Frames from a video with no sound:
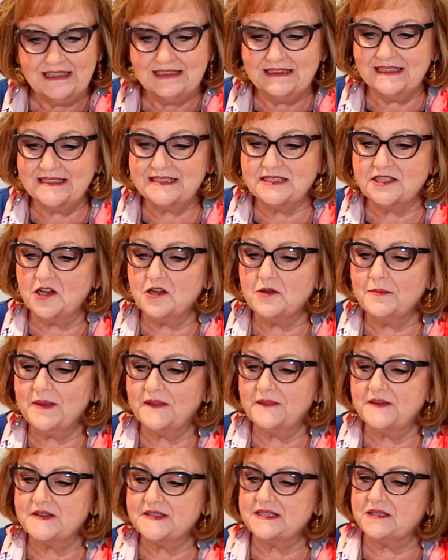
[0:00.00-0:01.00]
Let's talk
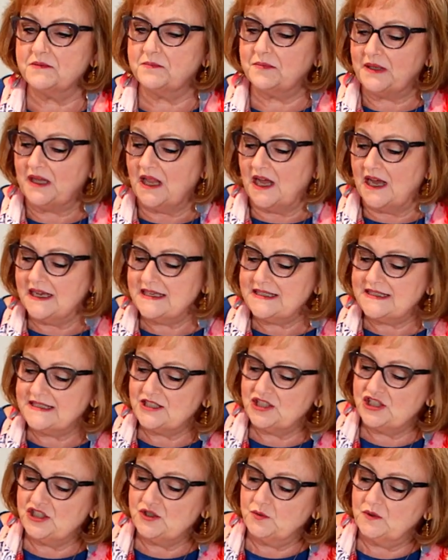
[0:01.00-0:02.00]
about the
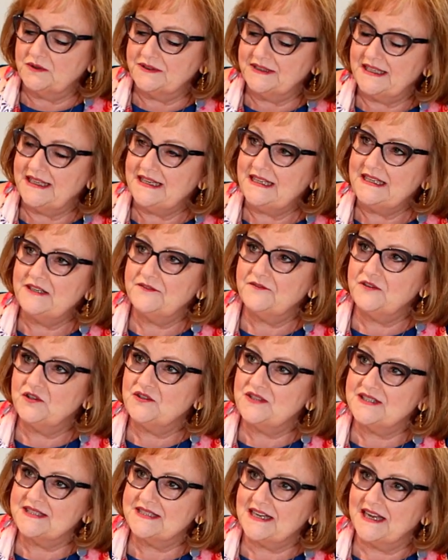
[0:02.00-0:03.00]
supplies that you will need
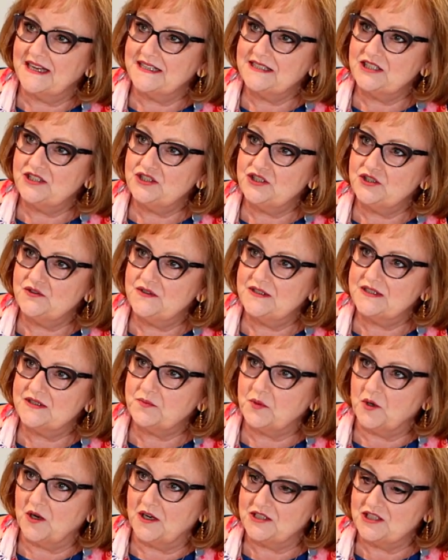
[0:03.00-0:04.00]
if you decide to do
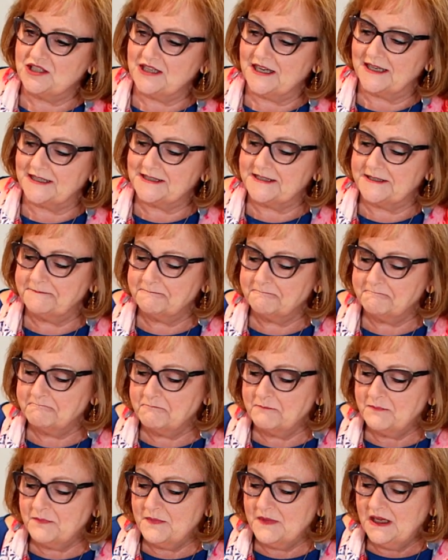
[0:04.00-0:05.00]
this project.
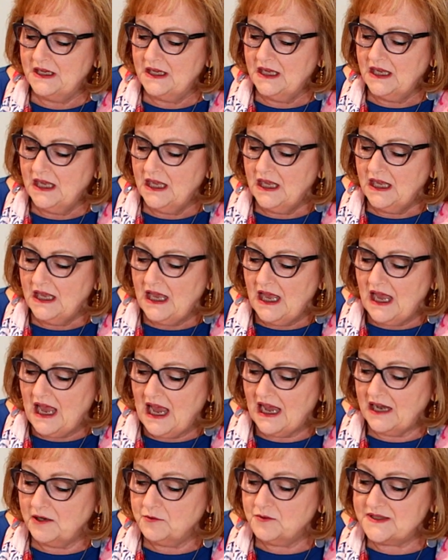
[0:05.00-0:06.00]

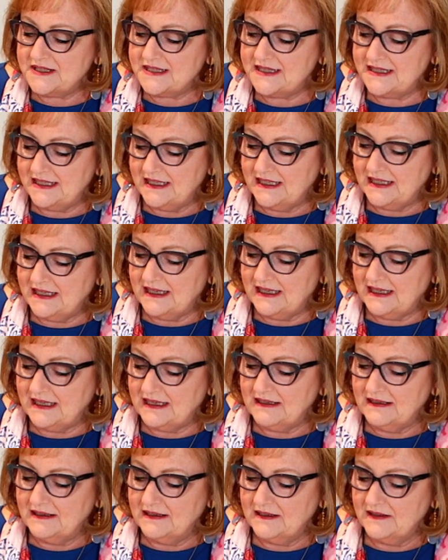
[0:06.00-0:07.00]
I was
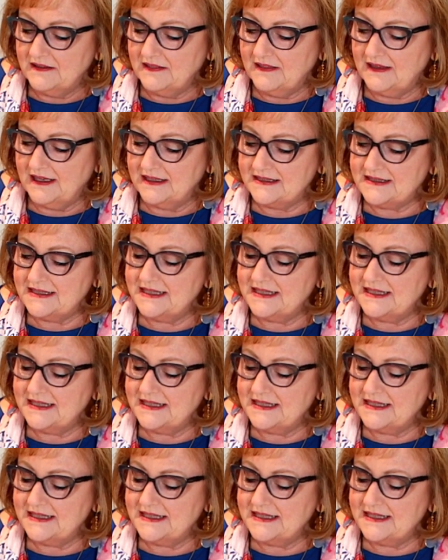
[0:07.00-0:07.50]
thinking that